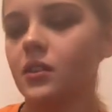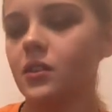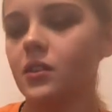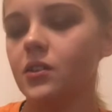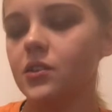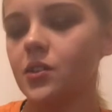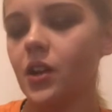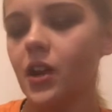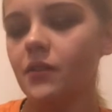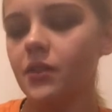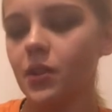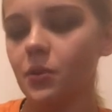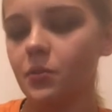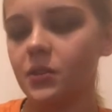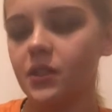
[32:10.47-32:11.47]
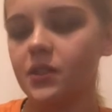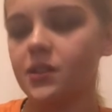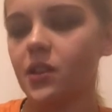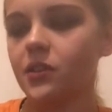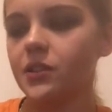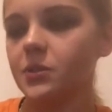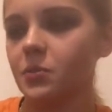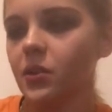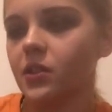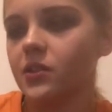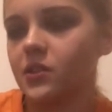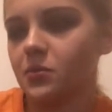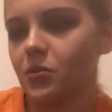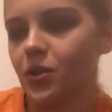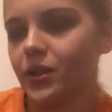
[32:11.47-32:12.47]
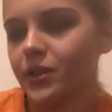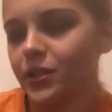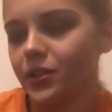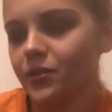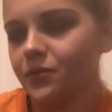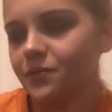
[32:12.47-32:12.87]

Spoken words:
So I haven't opened this. All these products are brand new.